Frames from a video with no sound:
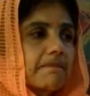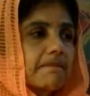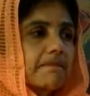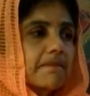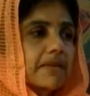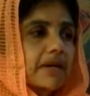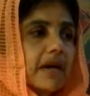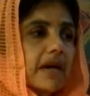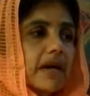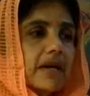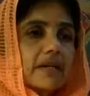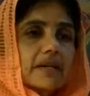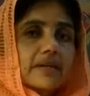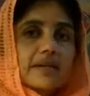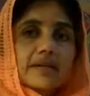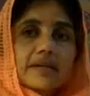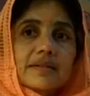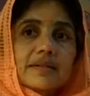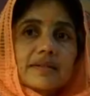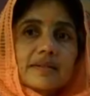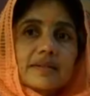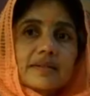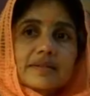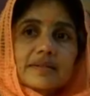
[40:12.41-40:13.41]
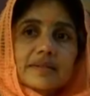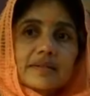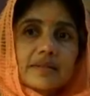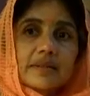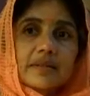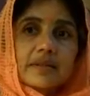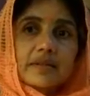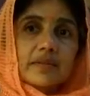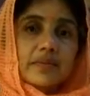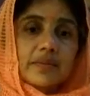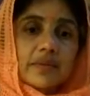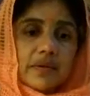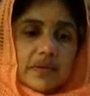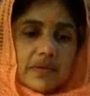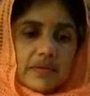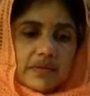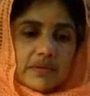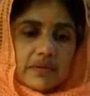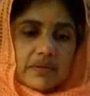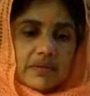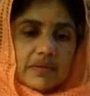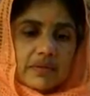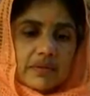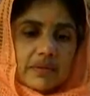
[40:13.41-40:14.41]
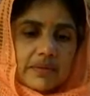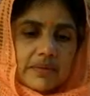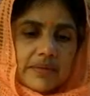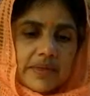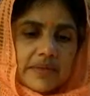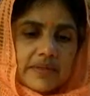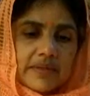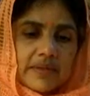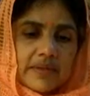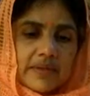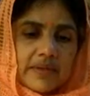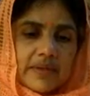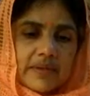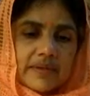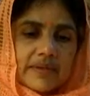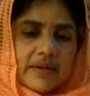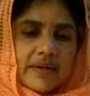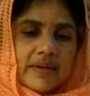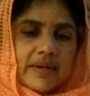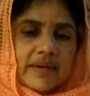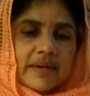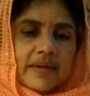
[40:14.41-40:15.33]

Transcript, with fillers: And this is what the whole question is.